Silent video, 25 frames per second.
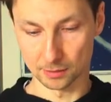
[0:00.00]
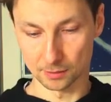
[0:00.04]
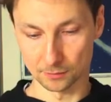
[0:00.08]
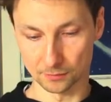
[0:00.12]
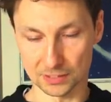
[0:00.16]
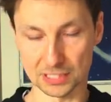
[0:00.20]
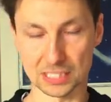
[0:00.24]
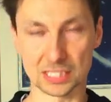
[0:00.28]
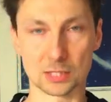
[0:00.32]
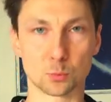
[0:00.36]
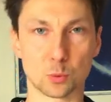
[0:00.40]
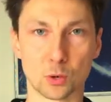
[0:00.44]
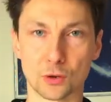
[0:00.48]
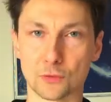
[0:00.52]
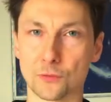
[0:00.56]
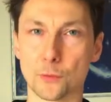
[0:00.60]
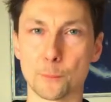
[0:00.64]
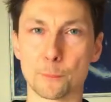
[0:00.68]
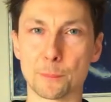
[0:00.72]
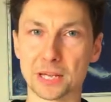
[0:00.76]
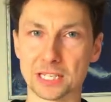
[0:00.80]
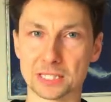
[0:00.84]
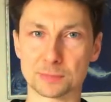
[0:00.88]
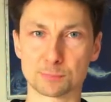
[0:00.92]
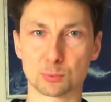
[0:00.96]
This is one of the
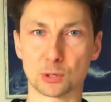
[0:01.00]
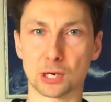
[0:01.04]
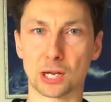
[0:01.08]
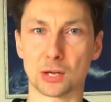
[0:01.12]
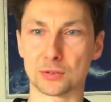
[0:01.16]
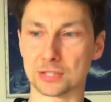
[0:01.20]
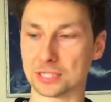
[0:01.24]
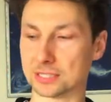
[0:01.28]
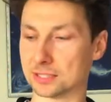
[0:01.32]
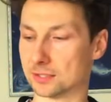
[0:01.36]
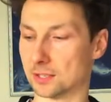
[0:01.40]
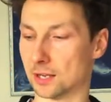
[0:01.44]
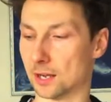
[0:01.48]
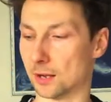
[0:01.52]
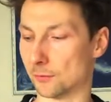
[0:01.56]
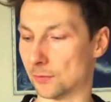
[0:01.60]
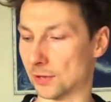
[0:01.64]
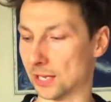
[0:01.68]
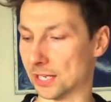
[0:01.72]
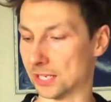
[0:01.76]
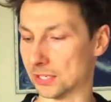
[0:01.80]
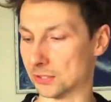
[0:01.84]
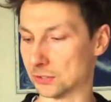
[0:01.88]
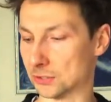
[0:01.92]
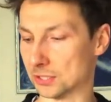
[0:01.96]
best brownies that I've
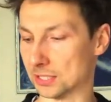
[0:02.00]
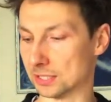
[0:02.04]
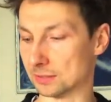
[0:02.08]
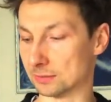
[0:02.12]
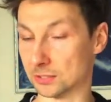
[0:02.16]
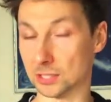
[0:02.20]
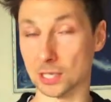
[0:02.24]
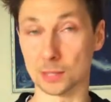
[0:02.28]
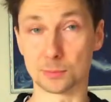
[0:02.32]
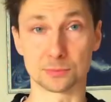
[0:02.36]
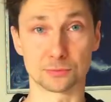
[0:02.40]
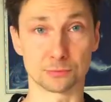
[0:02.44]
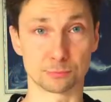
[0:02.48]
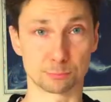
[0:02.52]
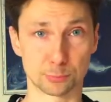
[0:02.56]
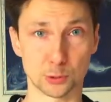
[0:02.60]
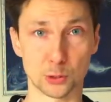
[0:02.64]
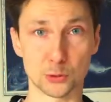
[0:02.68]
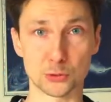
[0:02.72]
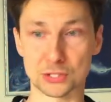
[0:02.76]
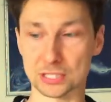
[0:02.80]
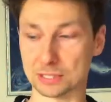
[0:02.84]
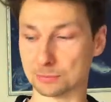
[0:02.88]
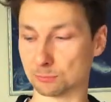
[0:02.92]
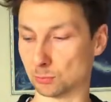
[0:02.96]
had actually in terms of
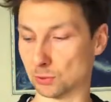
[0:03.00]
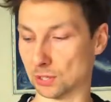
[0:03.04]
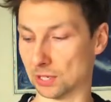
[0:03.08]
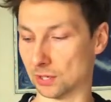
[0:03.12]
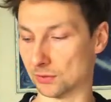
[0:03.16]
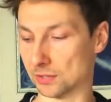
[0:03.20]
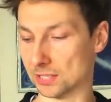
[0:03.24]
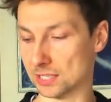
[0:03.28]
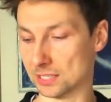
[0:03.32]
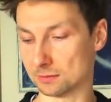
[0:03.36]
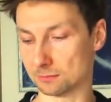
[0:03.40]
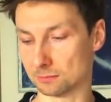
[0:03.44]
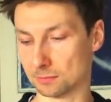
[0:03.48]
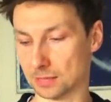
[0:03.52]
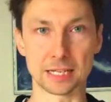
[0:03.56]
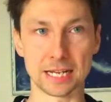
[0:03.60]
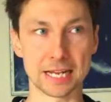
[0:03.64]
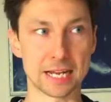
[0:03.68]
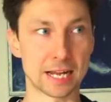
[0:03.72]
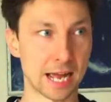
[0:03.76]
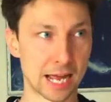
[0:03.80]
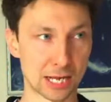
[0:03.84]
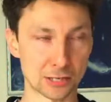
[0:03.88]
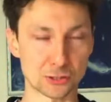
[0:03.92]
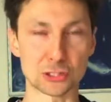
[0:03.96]
protein brownie.
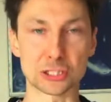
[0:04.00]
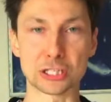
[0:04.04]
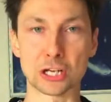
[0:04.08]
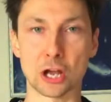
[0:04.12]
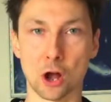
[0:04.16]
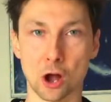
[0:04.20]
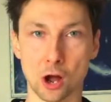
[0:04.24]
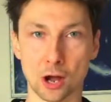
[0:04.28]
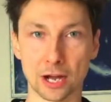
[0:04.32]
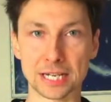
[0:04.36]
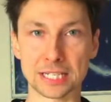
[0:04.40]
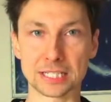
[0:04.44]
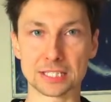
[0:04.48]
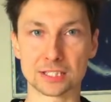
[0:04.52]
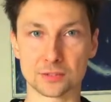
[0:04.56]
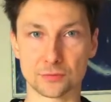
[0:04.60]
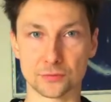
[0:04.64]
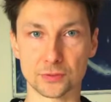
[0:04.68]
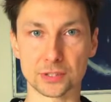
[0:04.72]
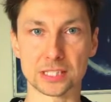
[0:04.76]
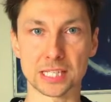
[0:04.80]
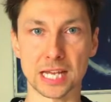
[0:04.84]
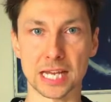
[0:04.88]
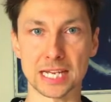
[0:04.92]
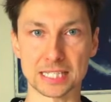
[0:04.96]
It actually hides
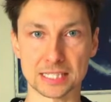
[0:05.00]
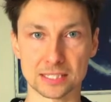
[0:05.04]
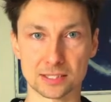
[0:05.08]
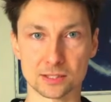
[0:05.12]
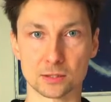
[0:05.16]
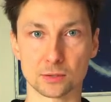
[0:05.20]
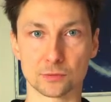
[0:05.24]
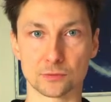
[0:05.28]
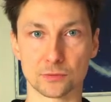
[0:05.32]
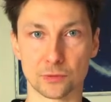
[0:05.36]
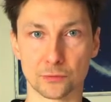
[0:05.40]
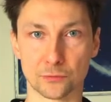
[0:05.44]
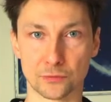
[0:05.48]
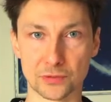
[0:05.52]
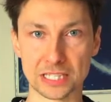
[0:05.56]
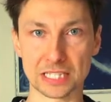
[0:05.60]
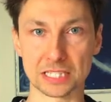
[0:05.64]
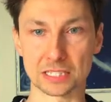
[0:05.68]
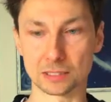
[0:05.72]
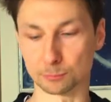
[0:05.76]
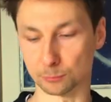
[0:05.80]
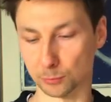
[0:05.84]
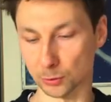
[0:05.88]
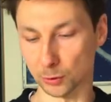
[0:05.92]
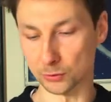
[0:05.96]
the taste of the
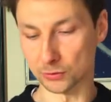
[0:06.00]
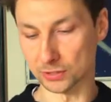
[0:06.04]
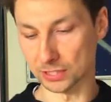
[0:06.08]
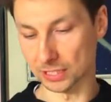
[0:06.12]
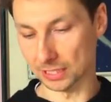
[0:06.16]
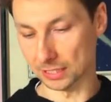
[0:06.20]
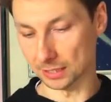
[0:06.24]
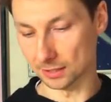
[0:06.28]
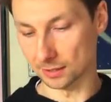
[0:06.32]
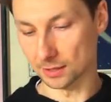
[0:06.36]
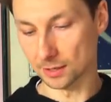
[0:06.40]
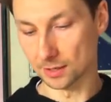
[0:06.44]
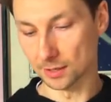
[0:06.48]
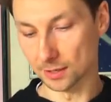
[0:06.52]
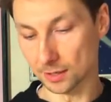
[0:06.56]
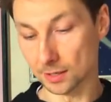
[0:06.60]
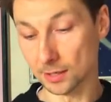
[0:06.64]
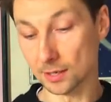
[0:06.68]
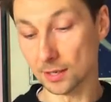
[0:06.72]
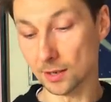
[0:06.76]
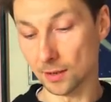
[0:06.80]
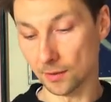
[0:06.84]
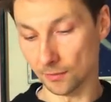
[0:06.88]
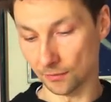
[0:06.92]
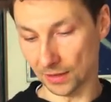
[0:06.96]
vegan protein.
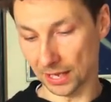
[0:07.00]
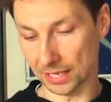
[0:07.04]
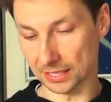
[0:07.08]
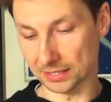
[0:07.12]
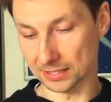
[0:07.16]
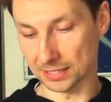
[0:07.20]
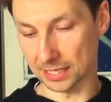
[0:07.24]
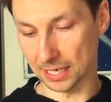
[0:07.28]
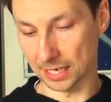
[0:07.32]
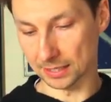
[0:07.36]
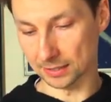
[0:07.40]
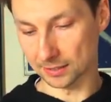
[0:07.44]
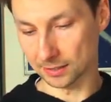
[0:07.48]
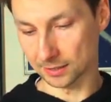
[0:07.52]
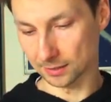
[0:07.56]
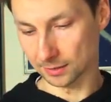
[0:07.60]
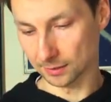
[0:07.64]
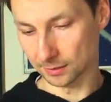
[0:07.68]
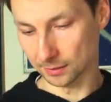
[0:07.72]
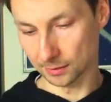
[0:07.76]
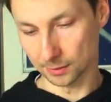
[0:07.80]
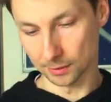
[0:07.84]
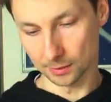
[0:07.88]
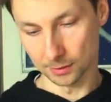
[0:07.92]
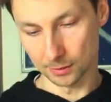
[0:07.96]
That said,
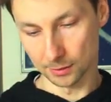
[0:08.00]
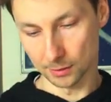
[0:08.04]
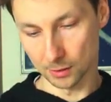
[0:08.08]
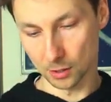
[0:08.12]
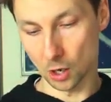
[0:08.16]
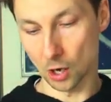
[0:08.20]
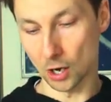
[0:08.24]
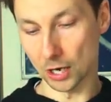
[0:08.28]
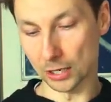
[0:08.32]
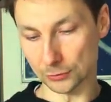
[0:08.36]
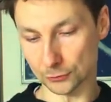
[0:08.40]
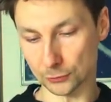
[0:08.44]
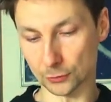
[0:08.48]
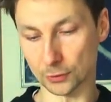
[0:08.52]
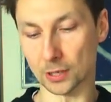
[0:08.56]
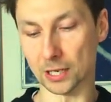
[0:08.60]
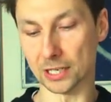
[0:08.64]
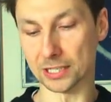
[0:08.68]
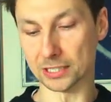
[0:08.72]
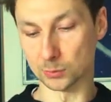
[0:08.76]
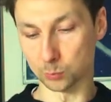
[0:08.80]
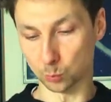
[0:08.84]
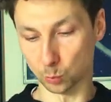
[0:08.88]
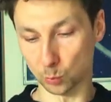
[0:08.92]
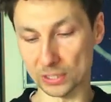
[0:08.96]

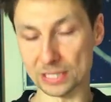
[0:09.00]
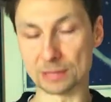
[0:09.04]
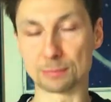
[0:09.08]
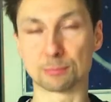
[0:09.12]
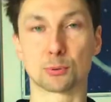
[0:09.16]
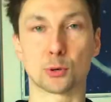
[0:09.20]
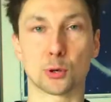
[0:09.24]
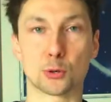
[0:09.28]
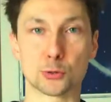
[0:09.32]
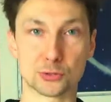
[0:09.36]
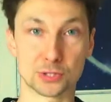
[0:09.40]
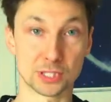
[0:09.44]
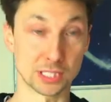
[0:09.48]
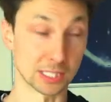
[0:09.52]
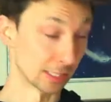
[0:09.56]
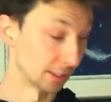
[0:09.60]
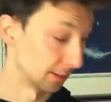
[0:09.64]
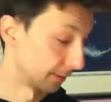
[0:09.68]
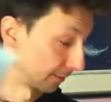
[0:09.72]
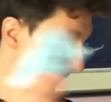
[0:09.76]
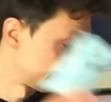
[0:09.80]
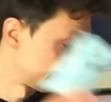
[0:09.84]
hydrolyzed wheat protein.